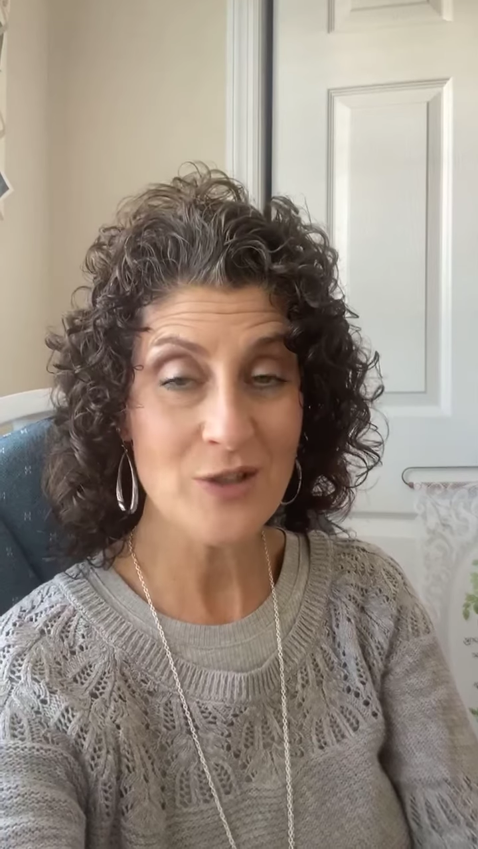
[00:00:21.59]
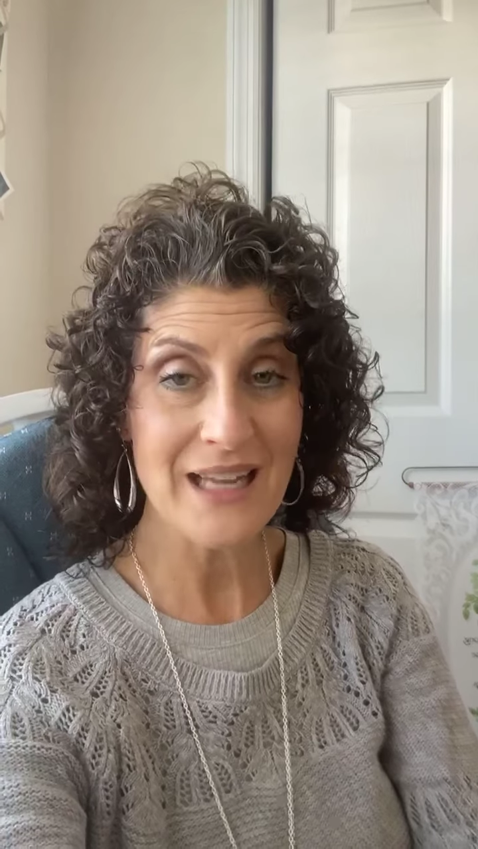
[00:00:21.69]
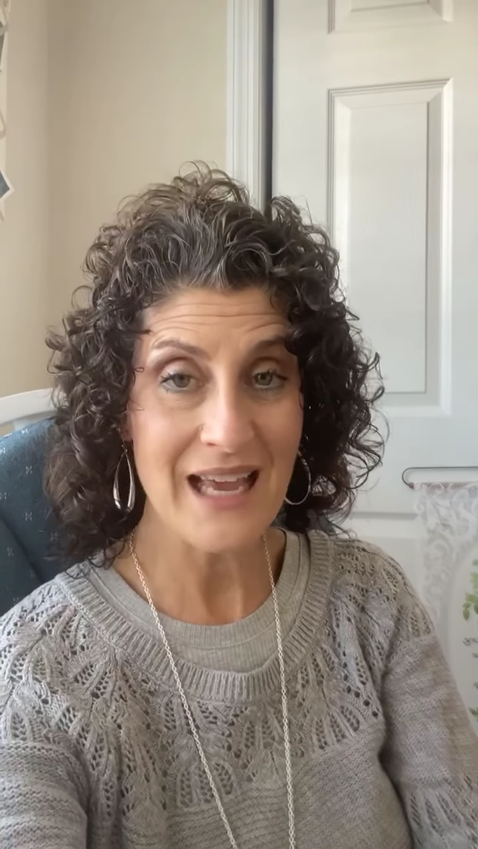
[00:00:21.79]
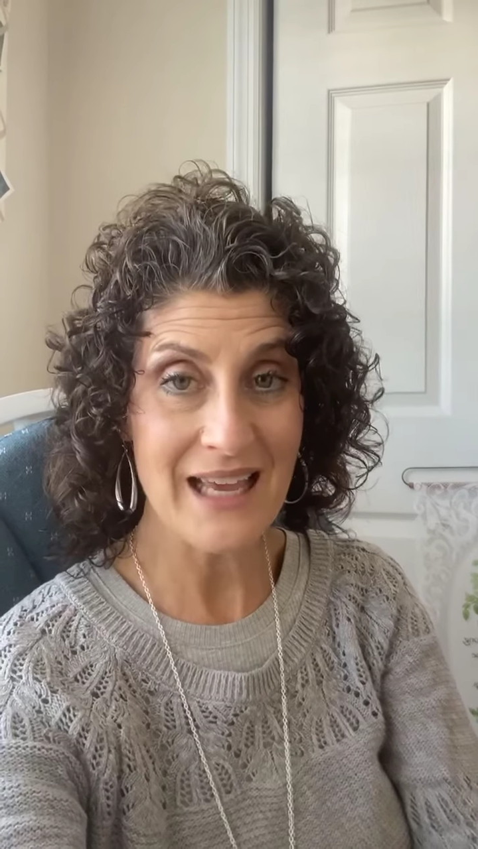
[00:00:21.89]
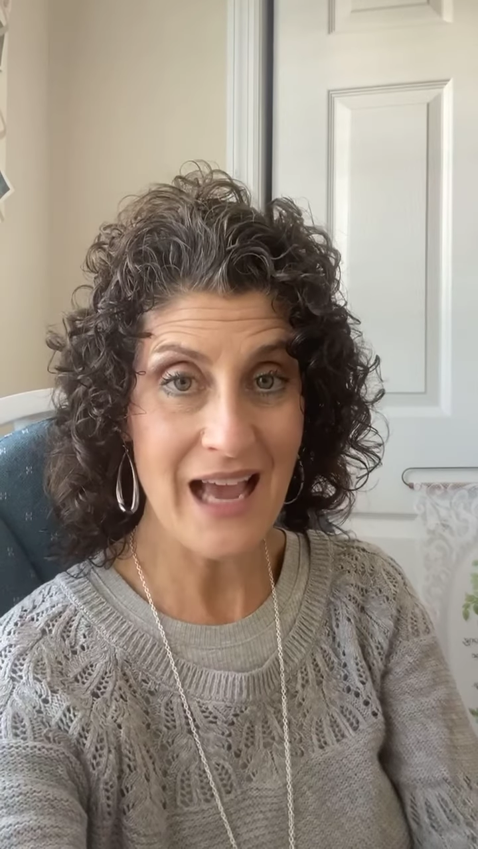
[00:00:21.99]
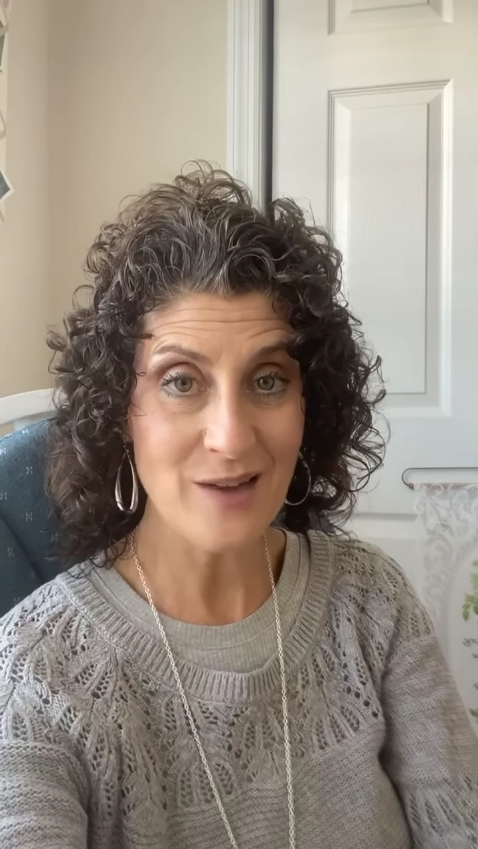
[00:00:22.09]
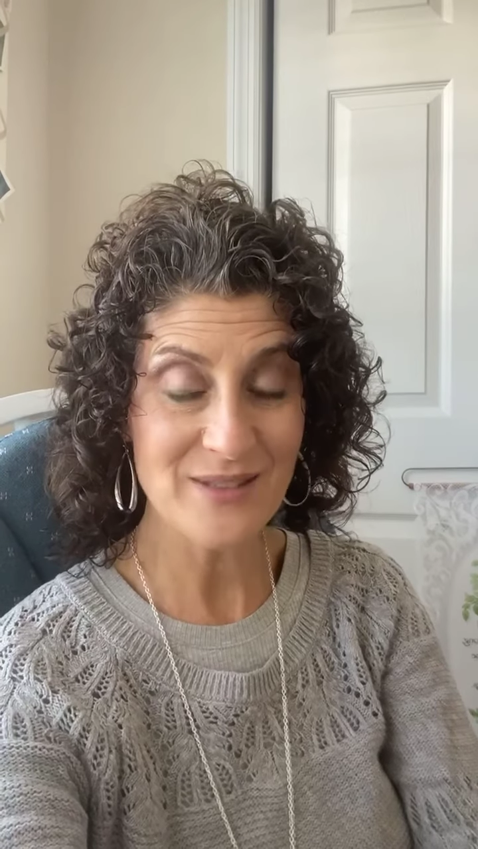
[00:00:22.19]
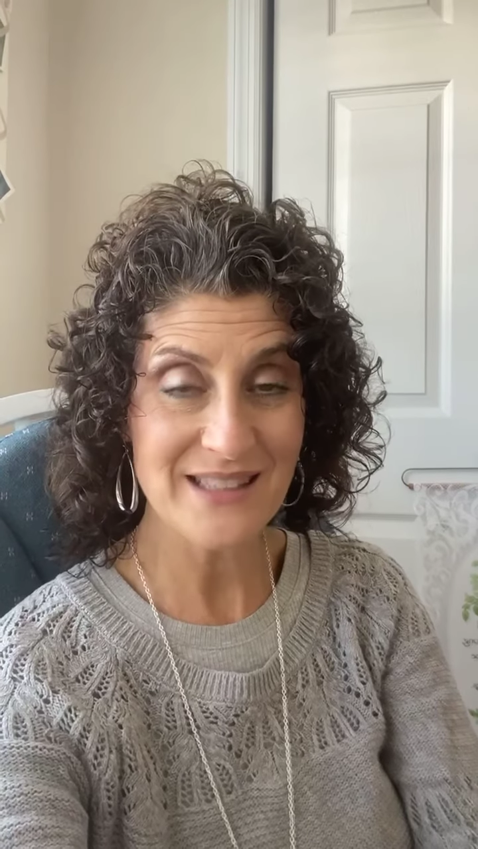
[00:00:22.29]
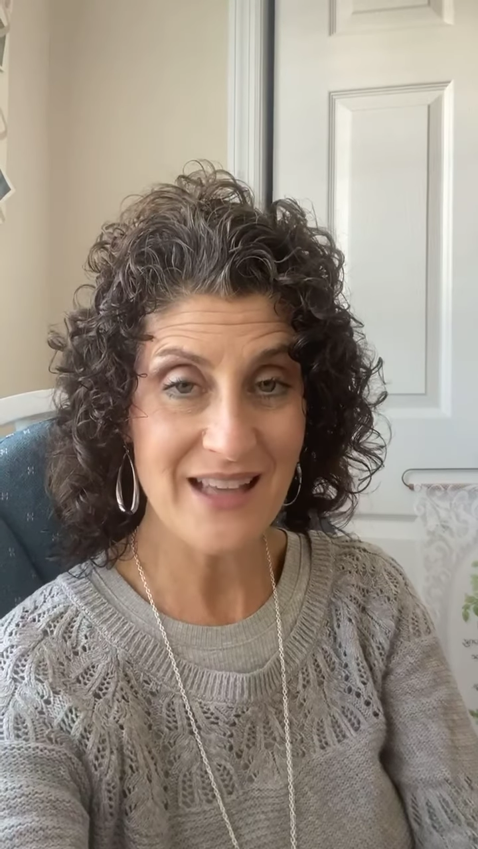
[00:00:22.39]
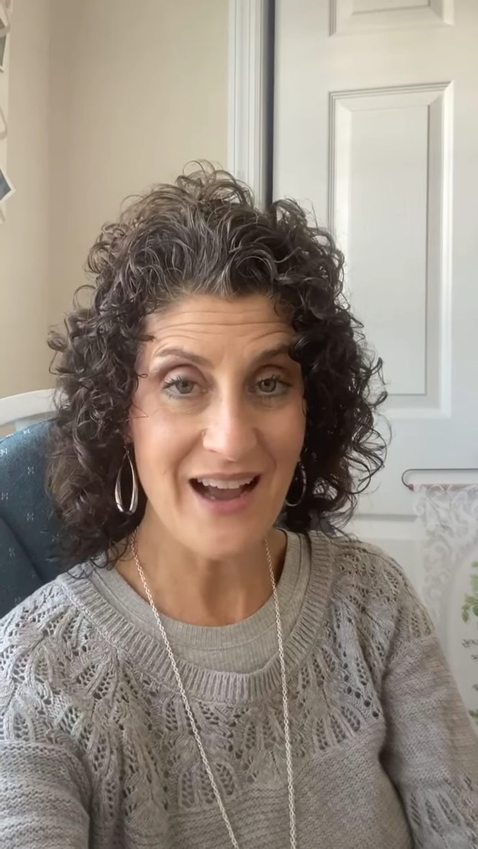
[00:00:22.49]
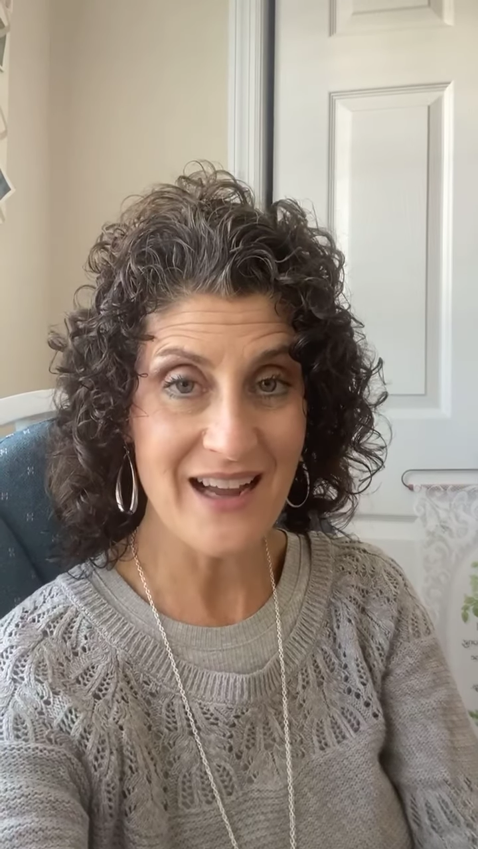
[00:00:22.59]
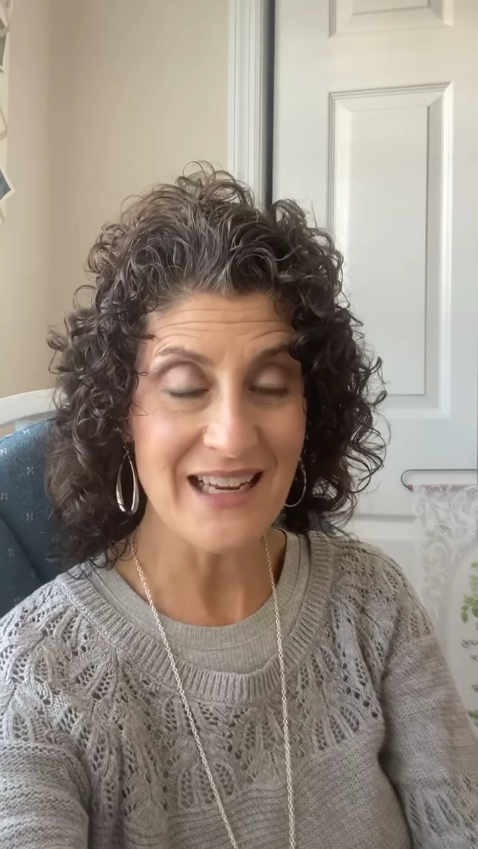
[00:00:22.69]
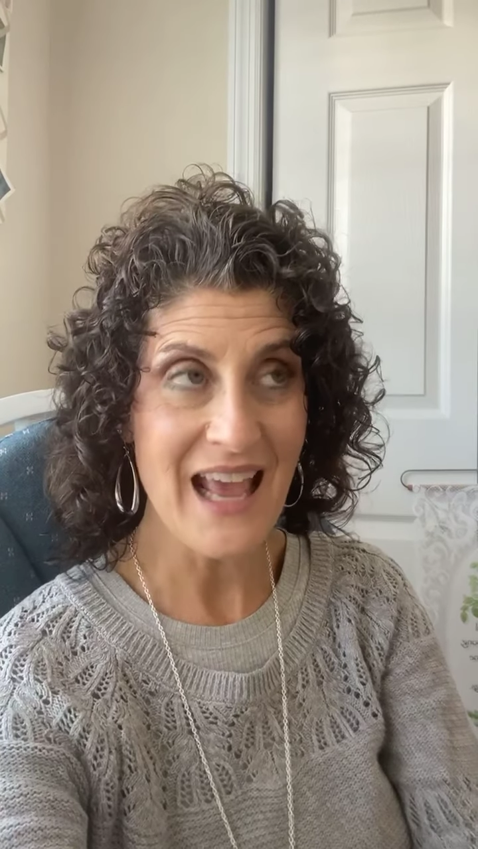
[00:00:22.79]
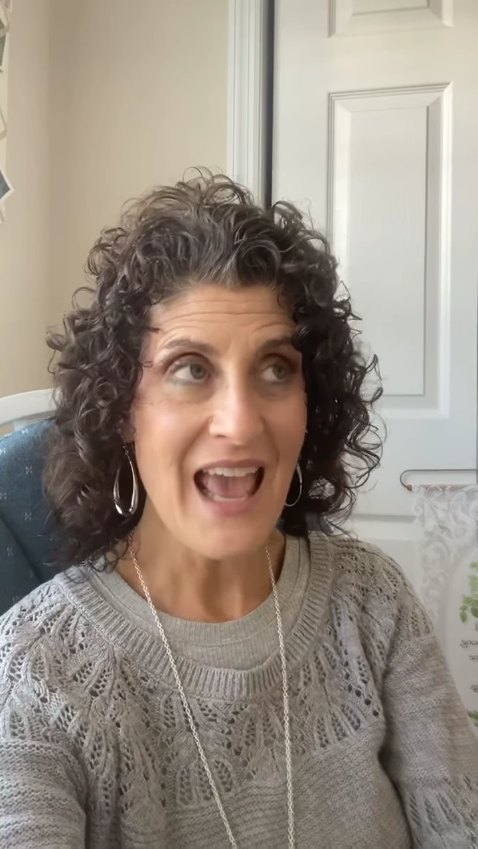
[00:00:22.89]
day outside.